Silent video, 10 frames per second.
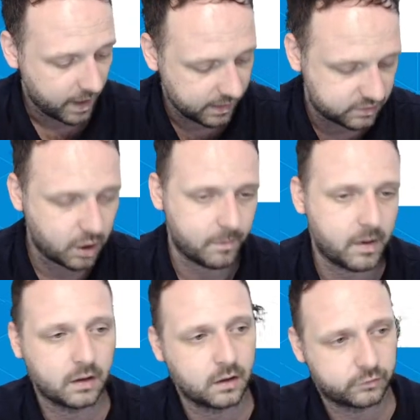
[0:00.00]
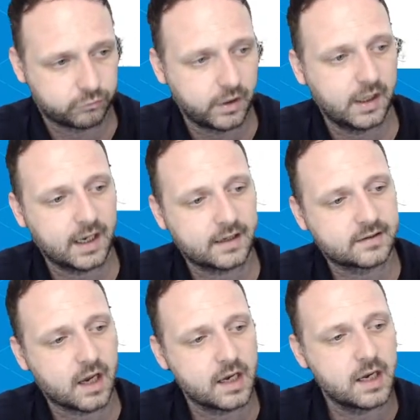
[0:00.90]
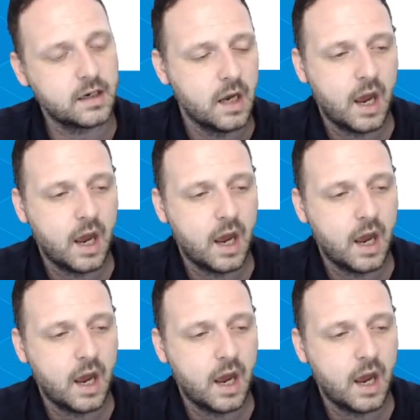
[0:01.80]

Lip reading: he's come on and looked really exciting.